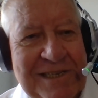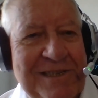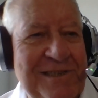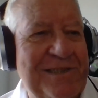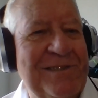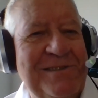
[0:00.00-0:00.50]

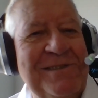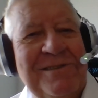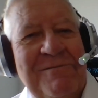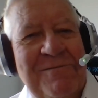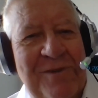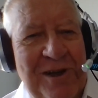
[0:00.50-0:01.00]
because
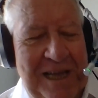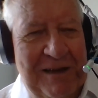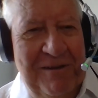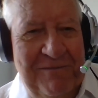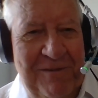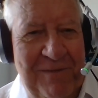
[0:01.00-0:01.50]
you'll find
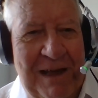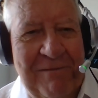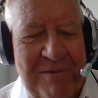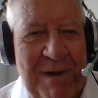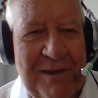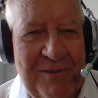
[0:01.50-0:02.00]
out
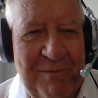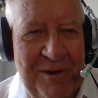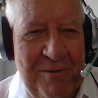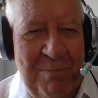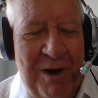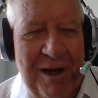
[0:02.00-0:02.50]
from us when
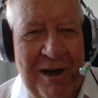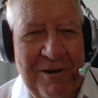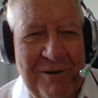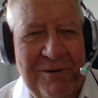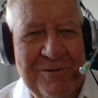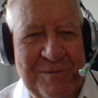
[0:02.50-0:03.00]
you buy our
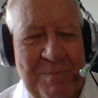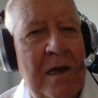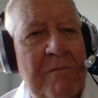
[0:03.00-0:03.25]
course,